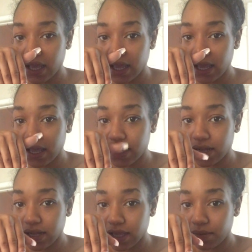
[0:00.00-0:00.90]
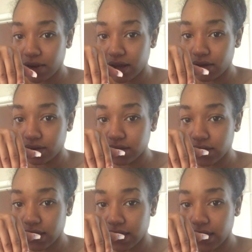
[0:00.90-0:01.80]
and look at my nails,
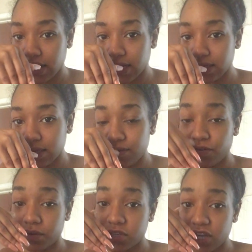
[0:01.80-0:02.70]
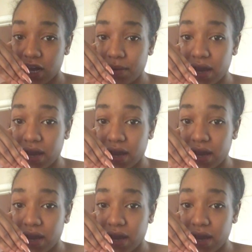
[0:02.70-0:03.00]
looking like I got it done from the shop.